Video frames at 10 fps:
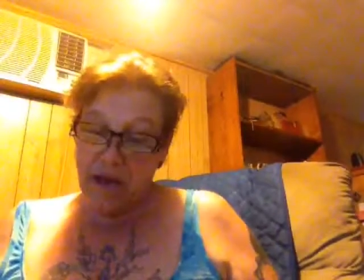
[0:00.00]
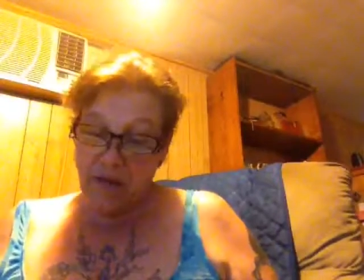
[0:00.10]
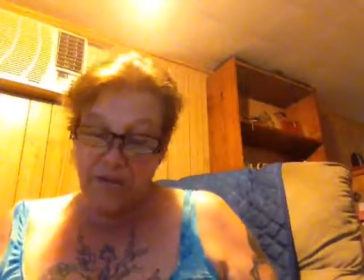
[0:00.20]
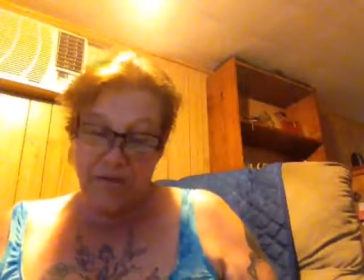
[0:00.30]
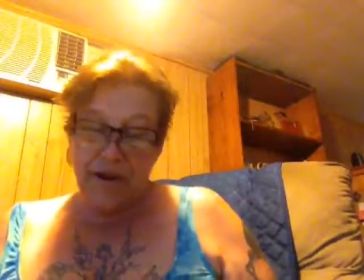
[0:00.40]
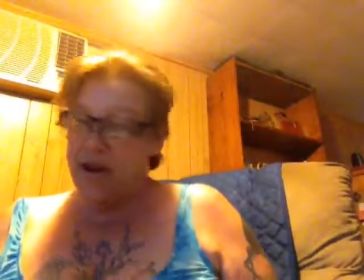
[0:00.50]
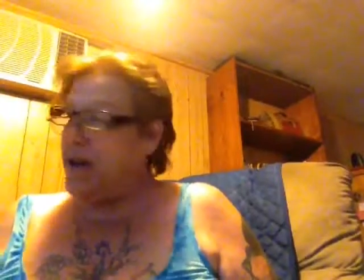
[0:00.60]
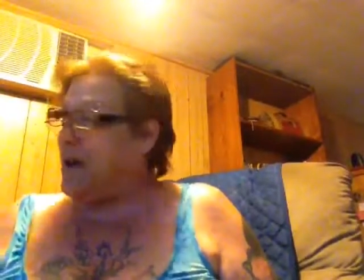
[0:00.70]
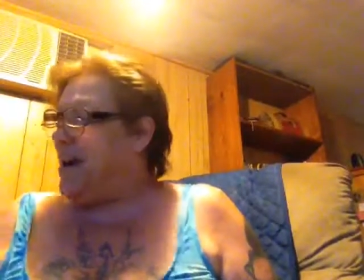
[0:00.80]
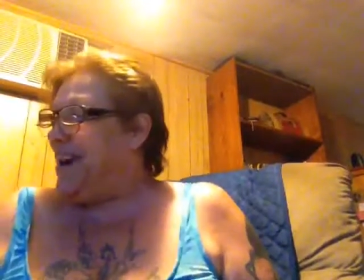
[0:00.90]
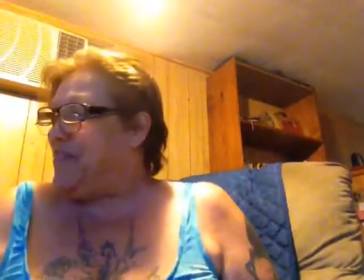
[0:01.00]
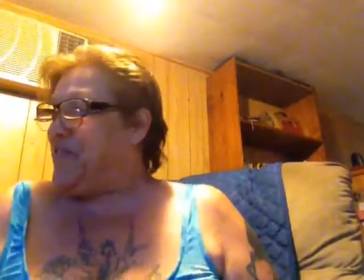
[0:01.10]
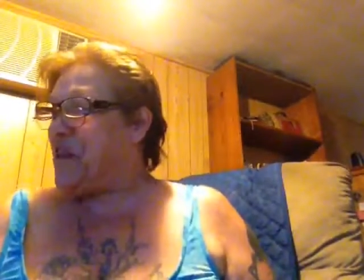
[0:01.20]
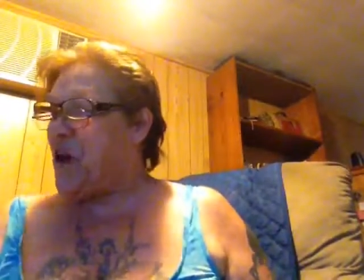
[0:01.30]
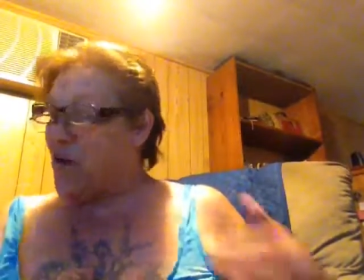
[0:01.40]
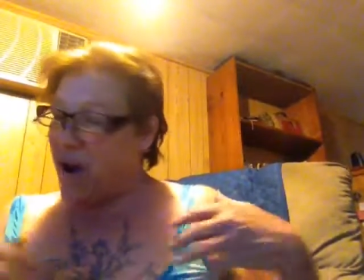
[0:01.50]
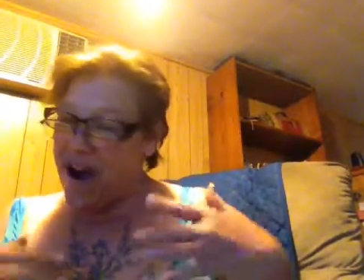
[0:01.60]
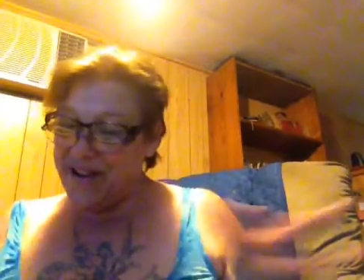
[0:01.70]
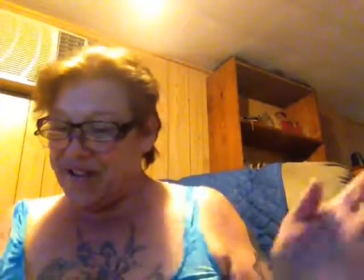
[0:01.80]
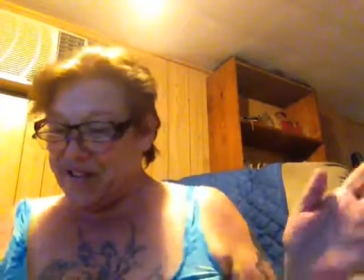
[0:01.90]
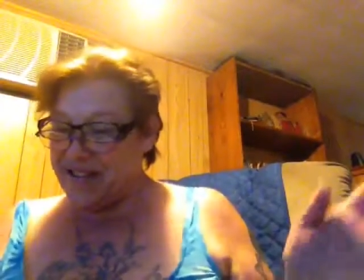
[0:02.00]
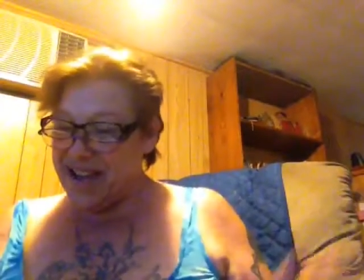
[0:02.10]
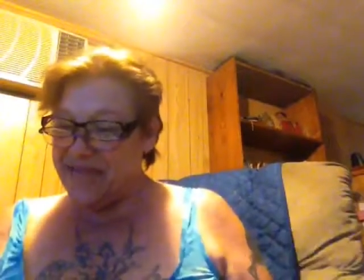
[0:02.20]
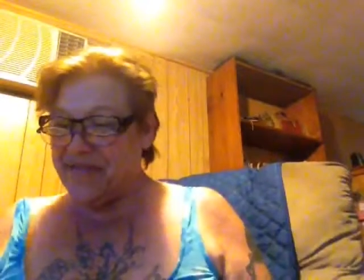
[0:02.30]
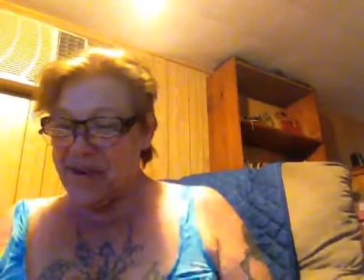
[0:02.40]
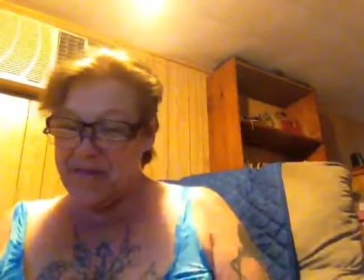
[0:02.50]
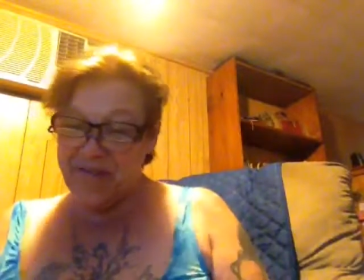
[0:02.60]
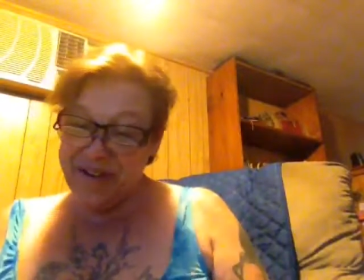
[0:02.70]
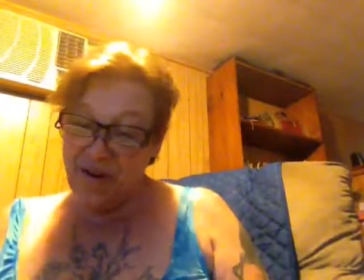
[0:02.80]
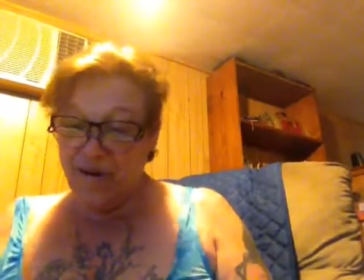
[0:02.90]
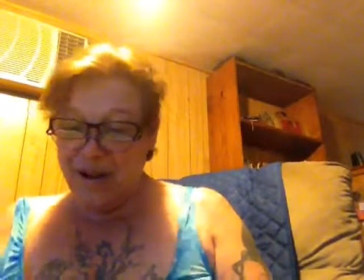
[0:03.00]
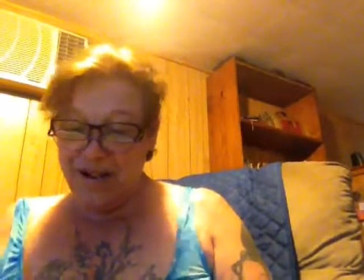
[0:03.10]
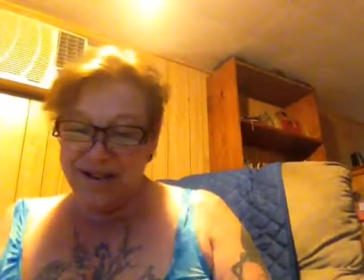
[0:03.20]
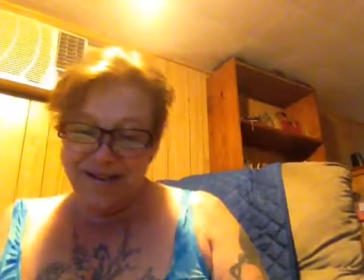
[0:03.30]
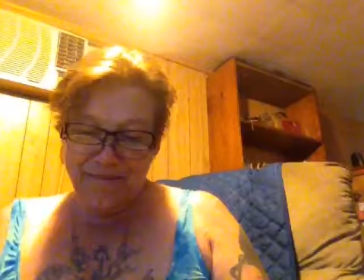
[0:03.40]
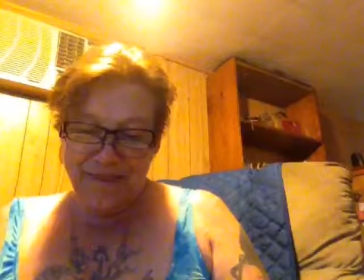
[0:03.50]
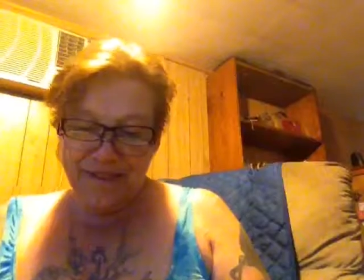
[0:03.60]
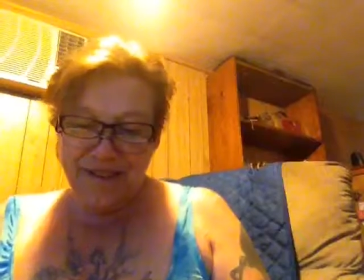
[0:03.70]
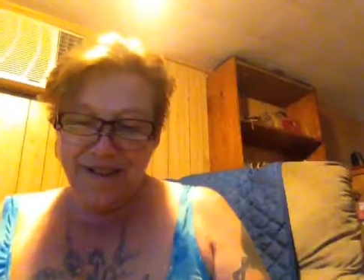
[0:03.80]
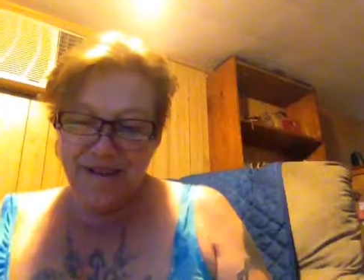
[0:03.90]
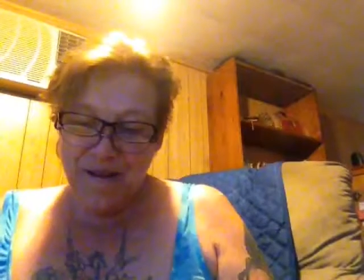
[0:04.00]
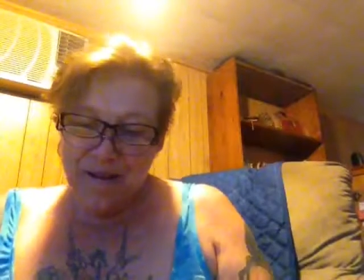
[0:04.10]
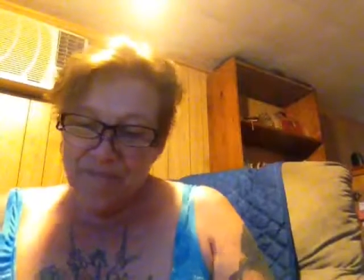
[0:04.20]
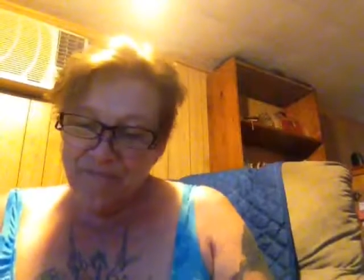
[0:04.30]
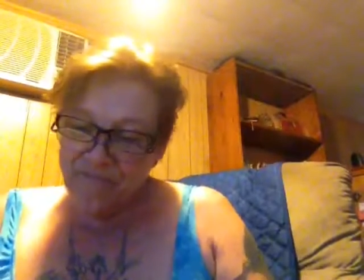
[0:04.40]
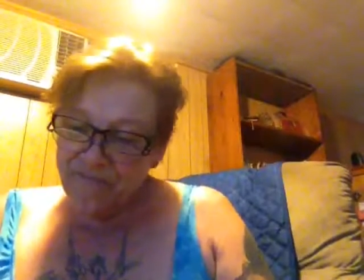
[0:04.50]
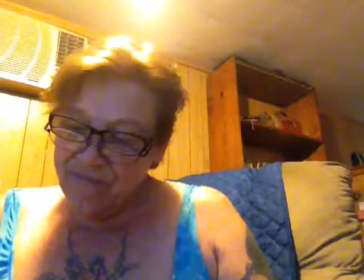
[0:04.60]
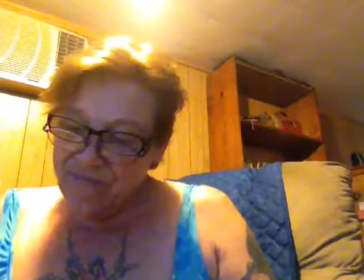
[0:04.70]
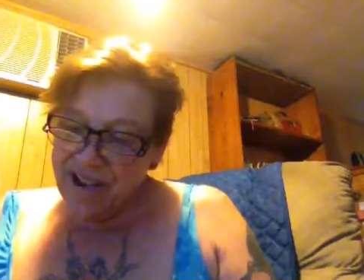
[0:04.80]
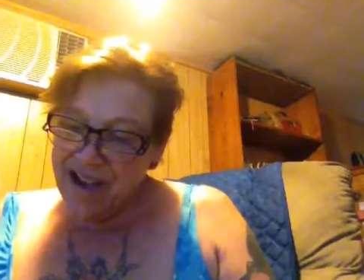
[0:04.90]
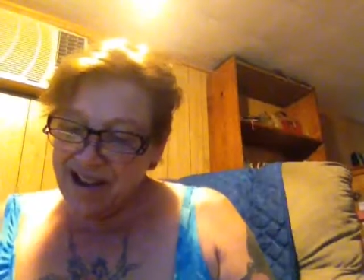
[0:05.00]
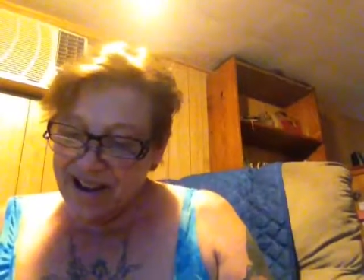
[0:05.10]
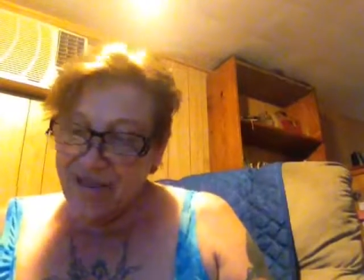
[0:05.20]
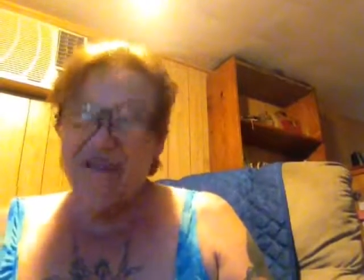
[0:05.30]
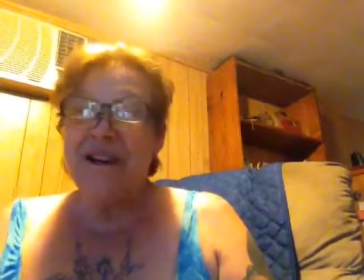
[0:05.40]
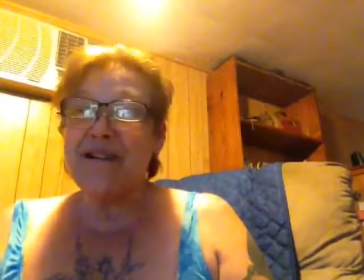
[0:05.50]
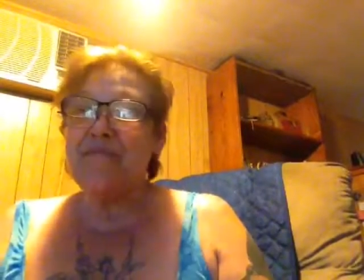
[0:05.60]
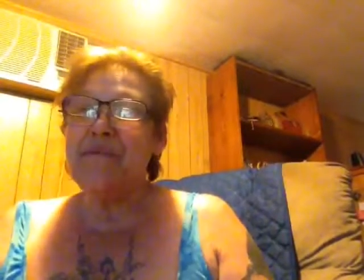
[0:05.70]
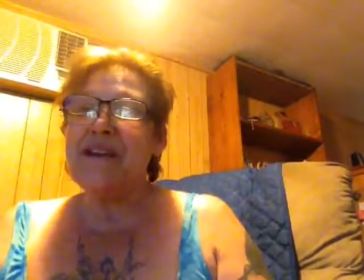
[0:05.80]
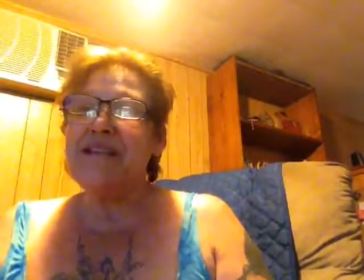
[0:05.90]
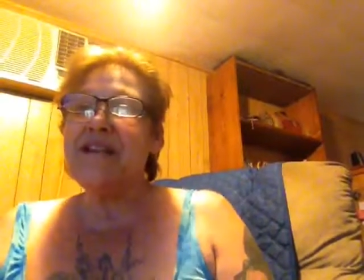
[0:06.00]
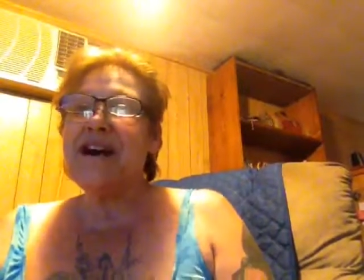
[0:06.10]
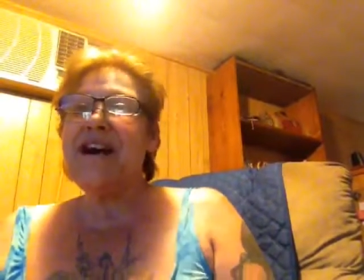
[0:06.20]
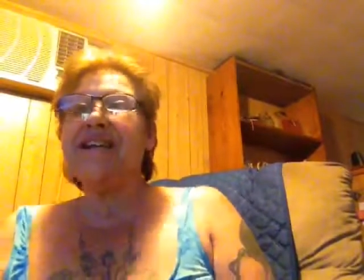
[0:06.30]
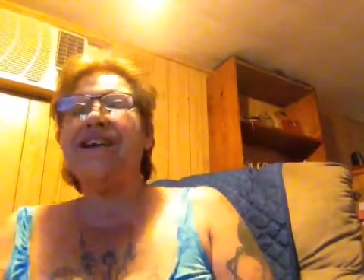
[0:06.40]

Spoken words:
hell for you. So I just let some of it, oh well, it is what it is. And I cry and complain a lot,